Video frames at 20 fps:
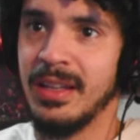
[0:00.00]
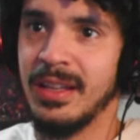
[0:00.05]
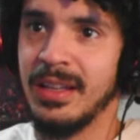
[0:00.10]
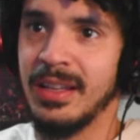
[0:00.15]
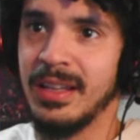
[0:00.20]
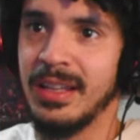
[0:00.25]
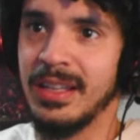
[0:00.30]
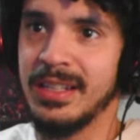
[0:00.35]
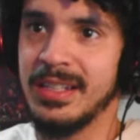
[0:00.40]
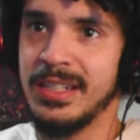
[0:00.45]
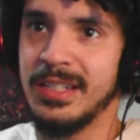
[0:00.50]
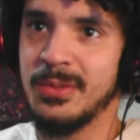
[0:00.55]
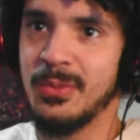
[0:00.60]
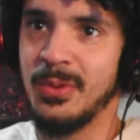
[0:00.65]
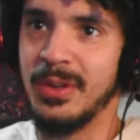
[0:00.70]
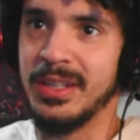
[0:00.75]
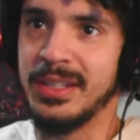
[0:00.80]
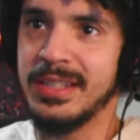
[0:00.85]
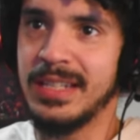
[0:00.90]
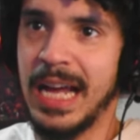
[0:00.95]
And she just
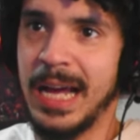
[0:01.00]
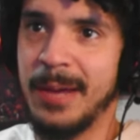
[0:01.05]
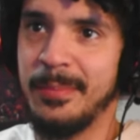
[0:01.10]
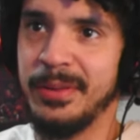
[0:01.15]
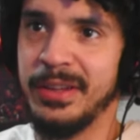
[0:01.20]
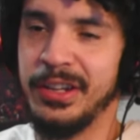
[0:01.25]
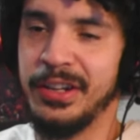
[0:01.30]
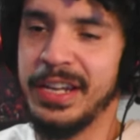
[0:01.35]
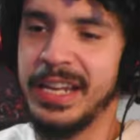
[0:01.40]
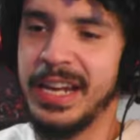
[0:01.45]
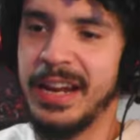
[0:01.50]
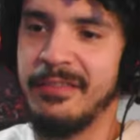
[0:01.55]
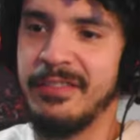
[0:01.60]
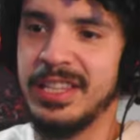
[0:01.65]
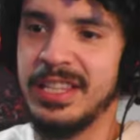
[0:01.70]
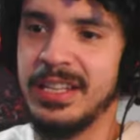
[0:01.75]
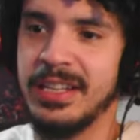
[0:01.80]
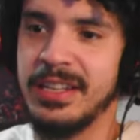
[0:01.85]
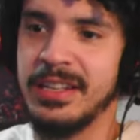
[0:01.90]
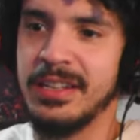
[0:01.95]
wants to stop and look at
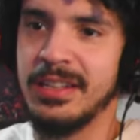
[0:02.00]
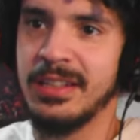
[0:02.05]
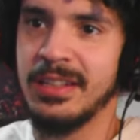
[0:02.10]
everything.